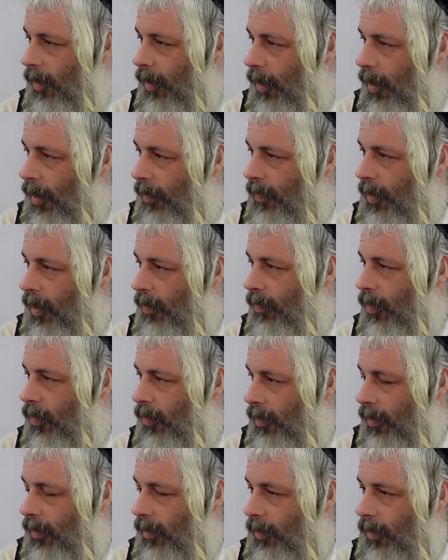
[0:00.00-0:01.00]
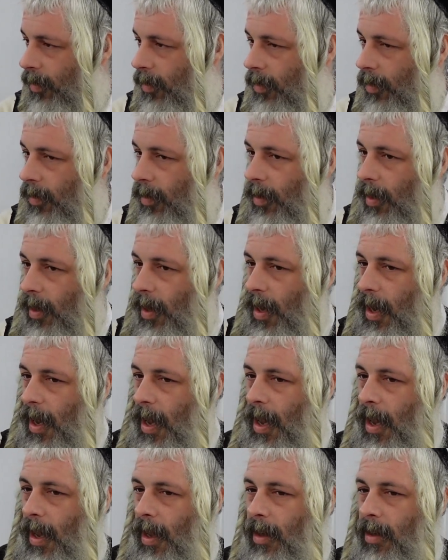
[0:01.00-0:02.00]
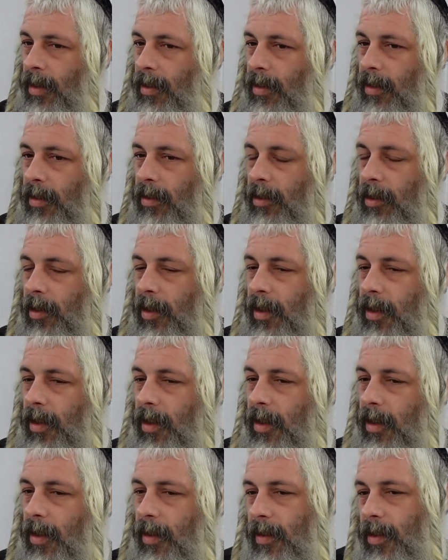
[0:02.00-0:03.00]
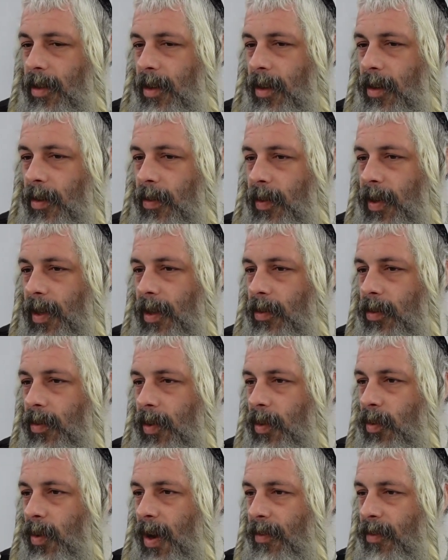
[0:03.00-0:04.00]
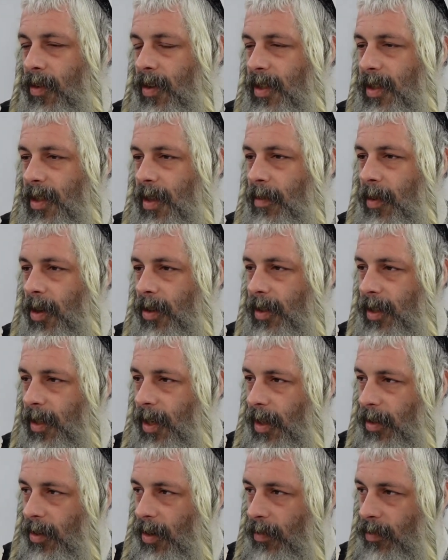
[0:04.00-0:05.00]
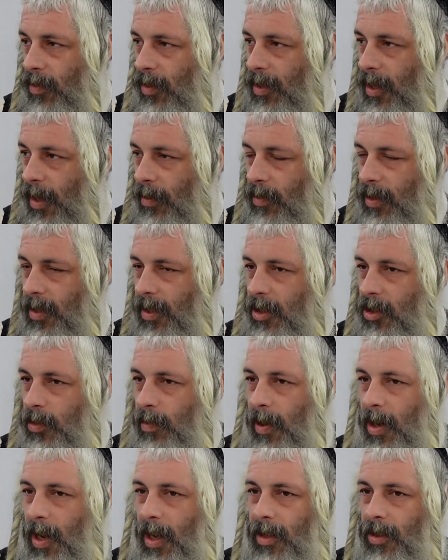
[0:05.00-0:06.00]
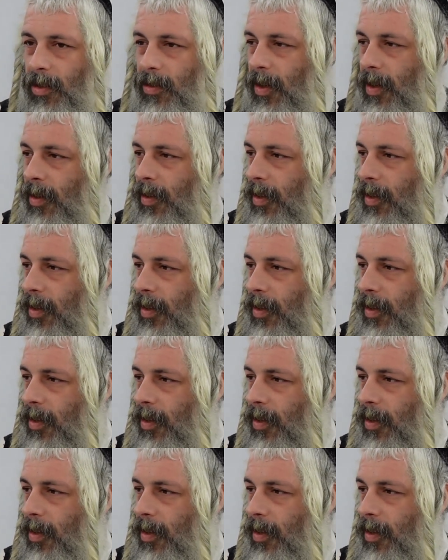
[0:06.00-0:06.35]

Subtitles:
of the Avot, and you know we reference them all together every time we say Shemona Esrei.